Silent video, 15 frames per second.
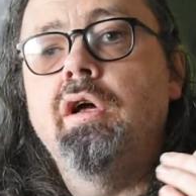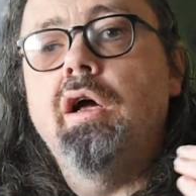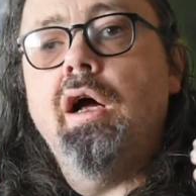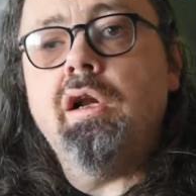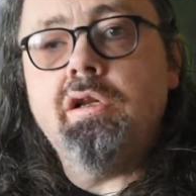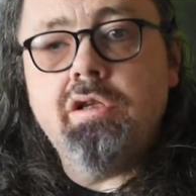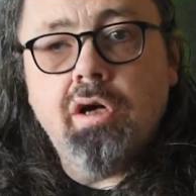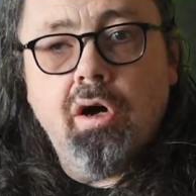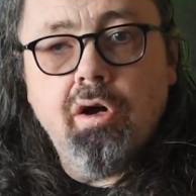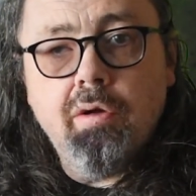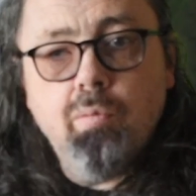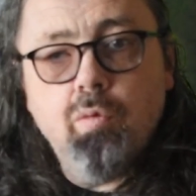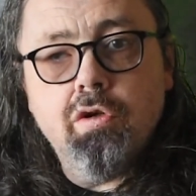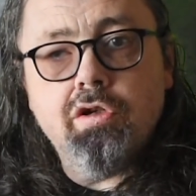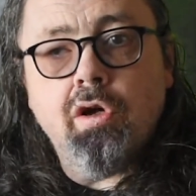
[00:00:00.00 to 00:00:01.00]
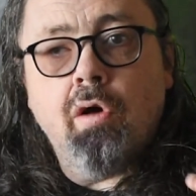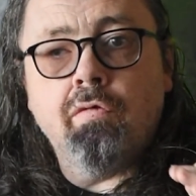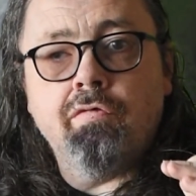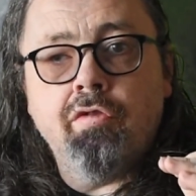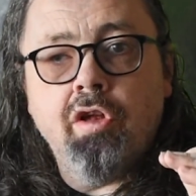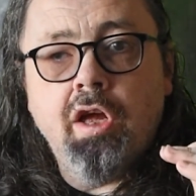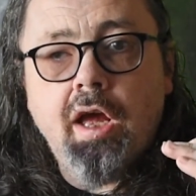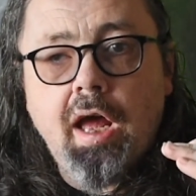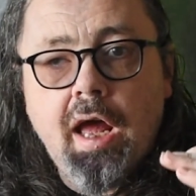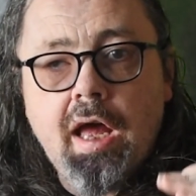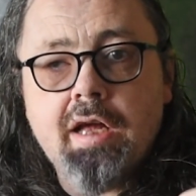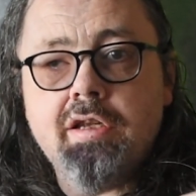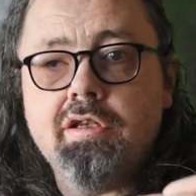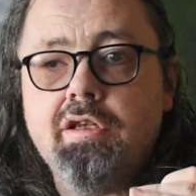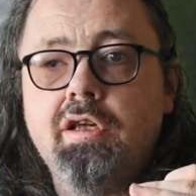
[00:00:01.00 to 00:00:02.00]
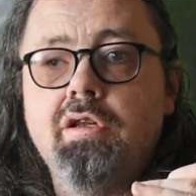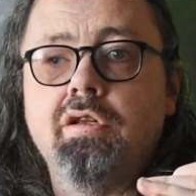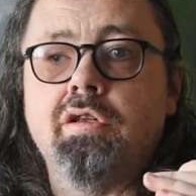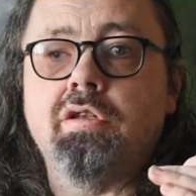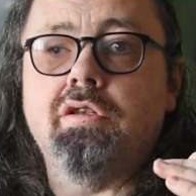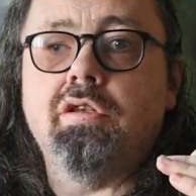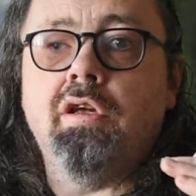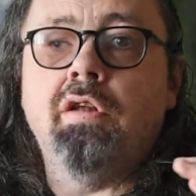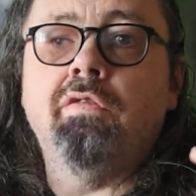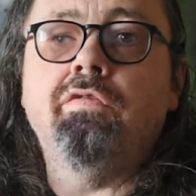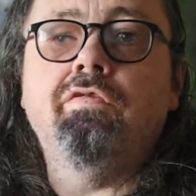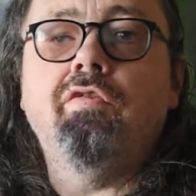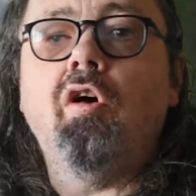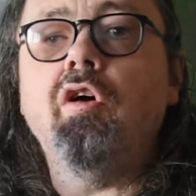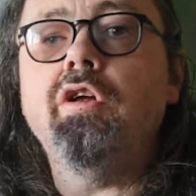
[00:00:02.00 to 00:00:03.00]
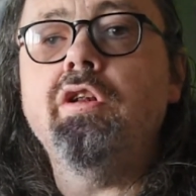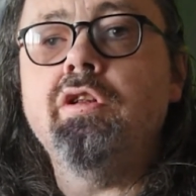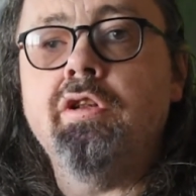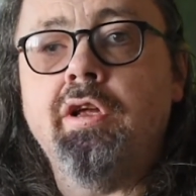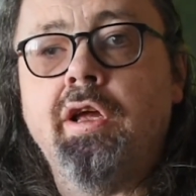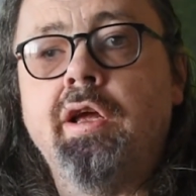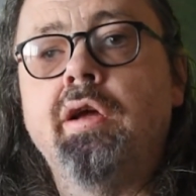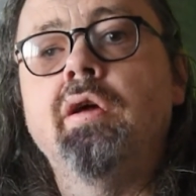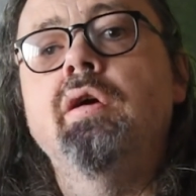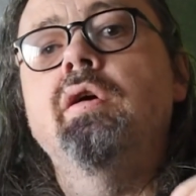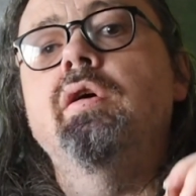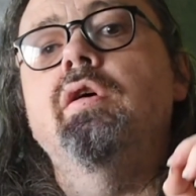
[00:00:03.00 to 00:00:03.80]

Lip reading: and time was of the essence in finding